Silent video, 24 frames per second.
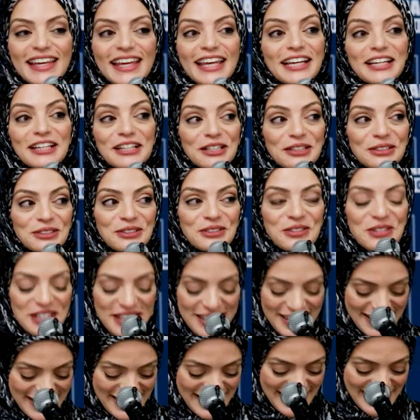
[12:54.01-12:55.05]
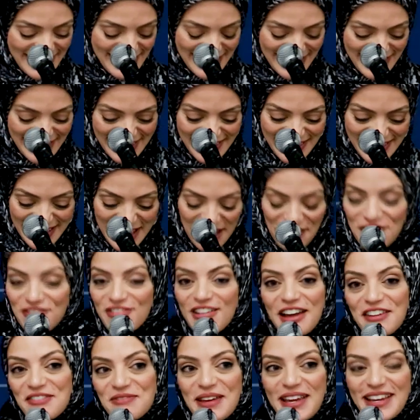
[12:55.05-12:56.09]
In conclusion, I have
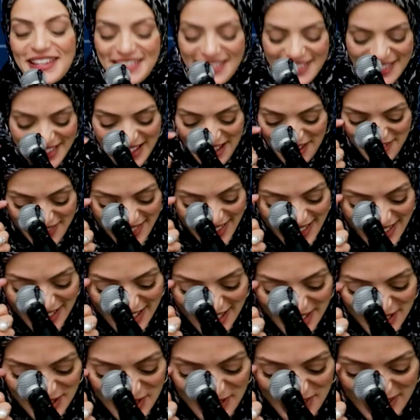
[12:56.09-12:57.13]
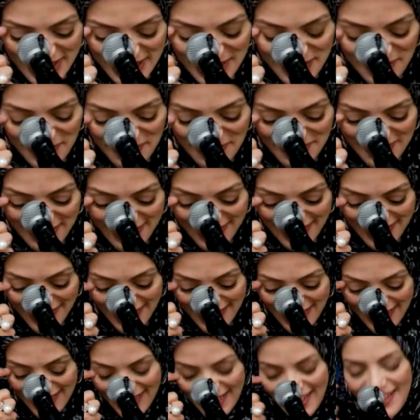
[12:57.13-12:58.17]
5 pages left. In conclusion,
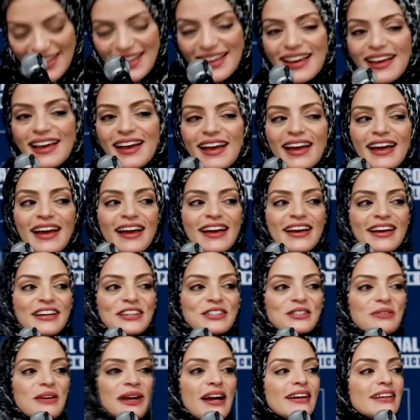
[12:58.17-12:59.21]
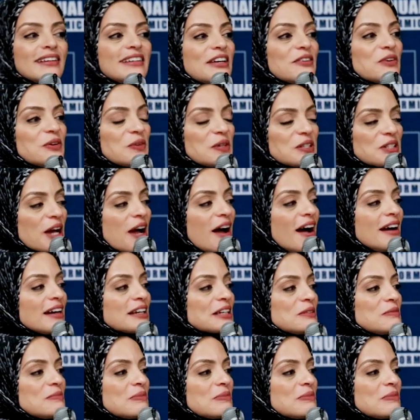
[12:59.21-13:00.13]
SubhanAllah, when we talk